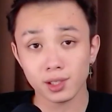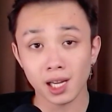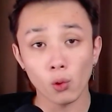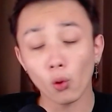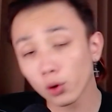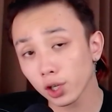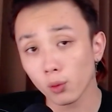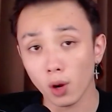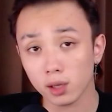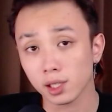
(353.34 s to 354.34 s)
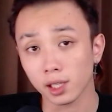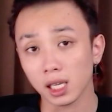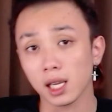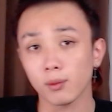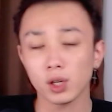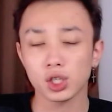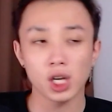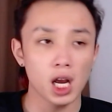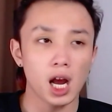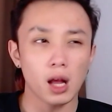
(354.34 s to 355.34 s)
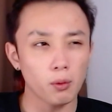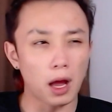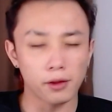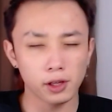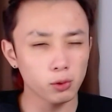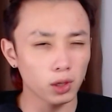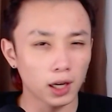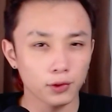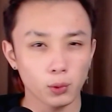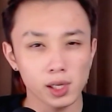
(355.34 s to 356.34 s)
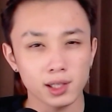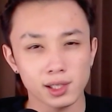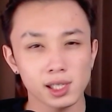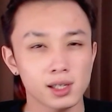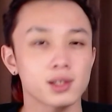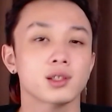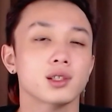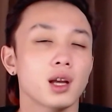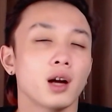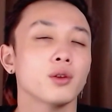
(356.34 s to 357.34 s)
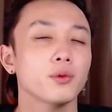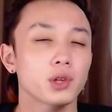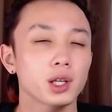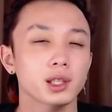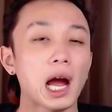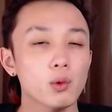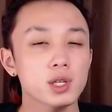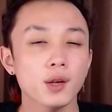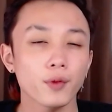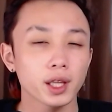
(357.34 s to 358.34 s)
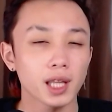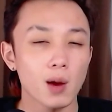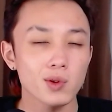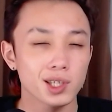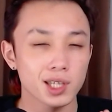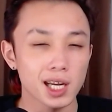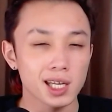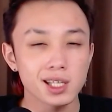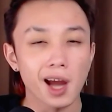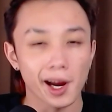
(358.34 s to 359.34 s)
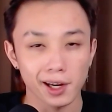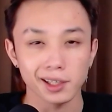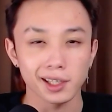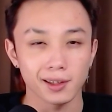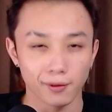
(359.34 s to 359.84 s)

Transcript: how audio works in the game, which I think we'll have to wait and see because I don't think that was something that was in dire need of